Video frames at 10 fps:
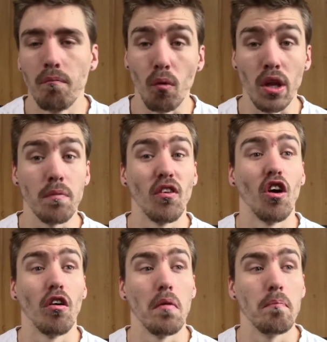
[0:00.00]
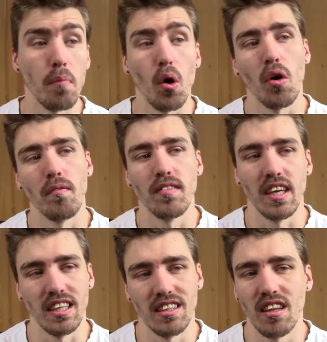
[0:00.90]
money for it. But
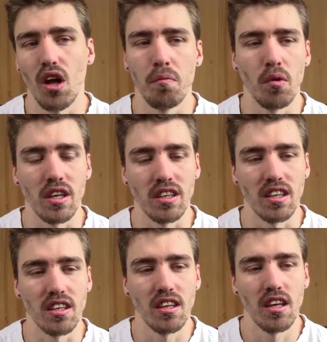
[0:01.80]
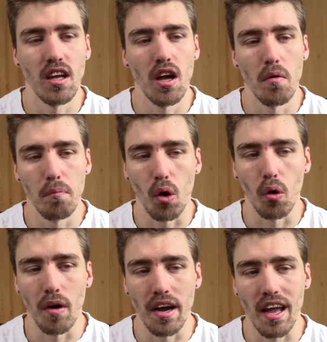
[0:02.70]
it's a lot of money to put
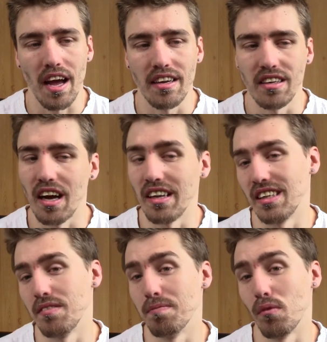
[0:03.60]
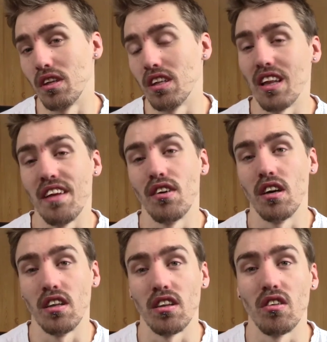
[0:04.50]
away and I need money to live
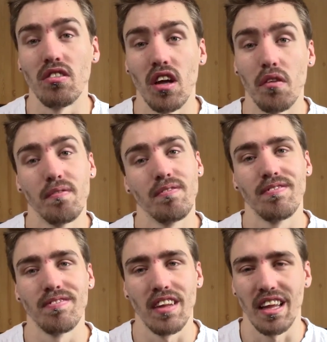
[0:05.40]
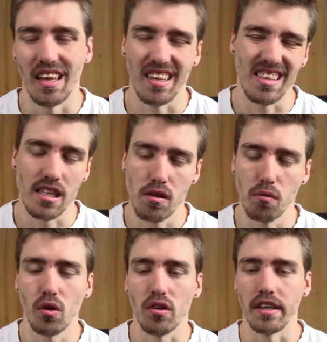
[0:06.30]
and stuff so
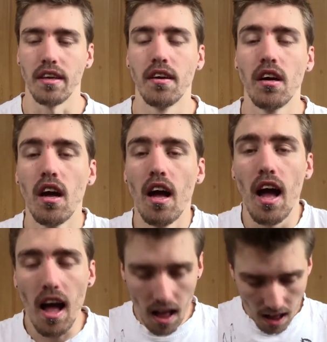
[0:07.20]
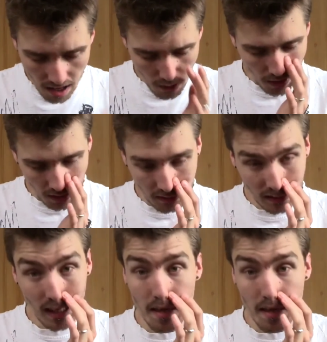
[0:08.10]
we'll see. Uh, anyway guys, that's